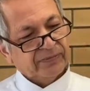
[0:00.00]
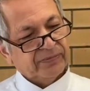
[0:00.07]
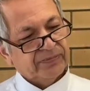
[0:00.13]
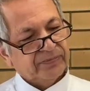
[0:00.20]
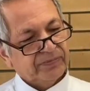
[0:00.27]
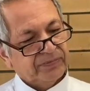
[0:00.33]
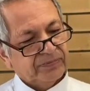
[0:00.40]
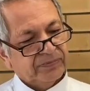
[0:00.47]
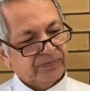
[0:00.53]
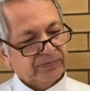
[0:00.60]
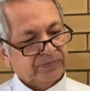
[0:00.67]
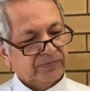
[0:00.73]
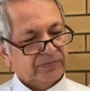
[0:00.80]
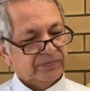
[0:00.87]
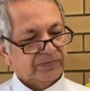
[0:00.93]

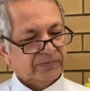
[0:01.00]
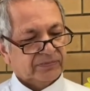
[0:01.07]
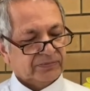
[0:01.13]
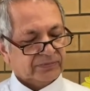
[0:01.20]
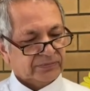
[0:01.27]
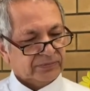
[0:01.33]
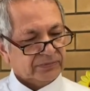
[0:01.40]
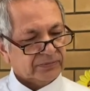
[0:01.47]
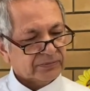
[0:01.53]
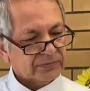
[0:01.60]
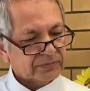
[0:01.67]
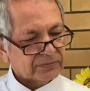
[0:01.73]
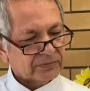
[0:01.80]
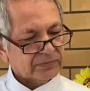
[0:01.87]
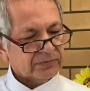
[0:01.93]

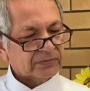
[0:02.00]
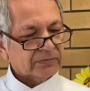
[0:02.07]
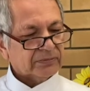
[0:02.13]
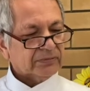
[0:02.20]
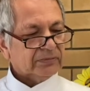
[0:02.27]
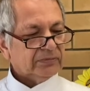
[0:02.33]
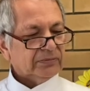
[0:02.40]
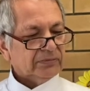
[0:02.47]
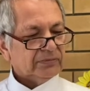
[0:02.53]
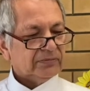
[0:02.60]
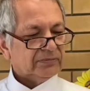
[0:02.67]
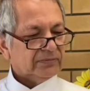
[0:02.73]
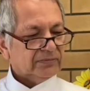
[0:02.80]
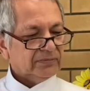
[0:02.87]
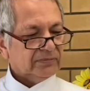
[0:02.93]

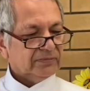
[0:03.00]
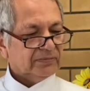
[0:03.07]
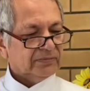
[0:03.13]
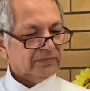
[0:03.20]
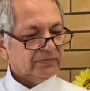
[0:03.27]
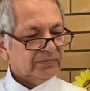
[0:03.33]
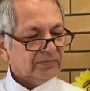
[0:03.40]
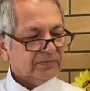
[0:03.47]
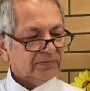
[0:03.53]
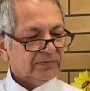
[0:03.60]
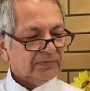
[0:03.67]
Nothing is said.